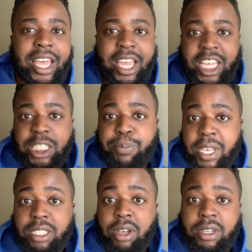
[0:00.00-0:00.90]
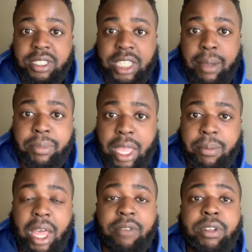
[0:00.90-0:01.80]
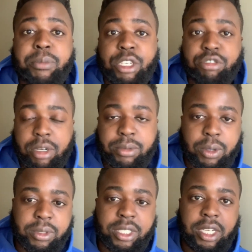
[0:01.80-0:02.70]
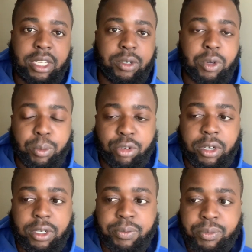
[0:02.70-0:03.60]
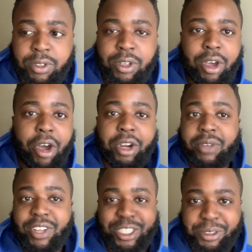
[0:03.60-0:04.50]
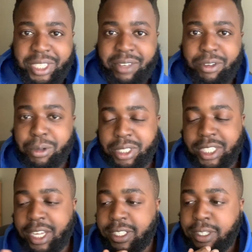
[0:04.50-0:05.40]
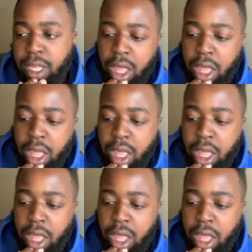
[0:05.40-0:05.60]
is based on the same name, like Flip the Script OCS Incorporated, Unconventional Saving OCS.